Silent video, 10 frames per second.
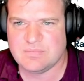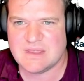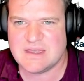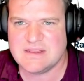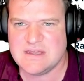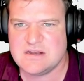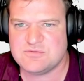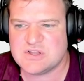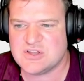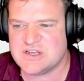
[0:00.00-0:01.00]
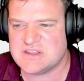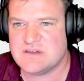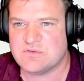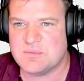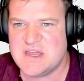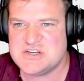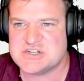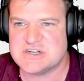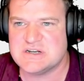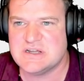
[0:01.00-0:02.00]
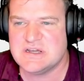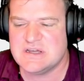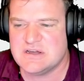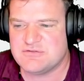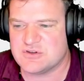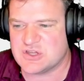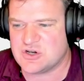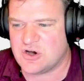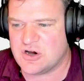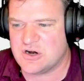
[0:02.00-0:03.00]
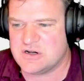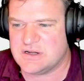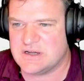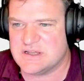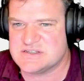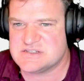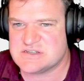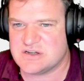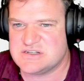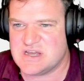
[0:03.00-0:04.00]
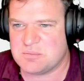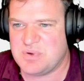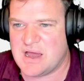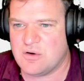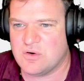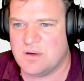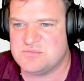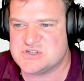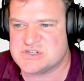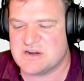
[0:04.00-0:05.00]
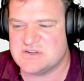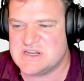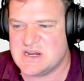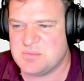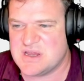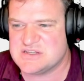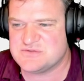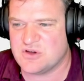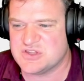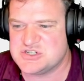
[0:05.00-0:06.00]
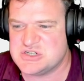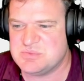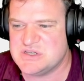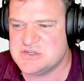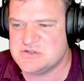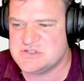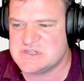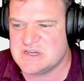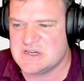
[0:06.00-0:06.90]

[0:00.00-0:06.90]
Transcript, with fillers: And then if we look at the information, for the card. Uh, this is on Tech Power Up, just kind of a database for all the GPUs.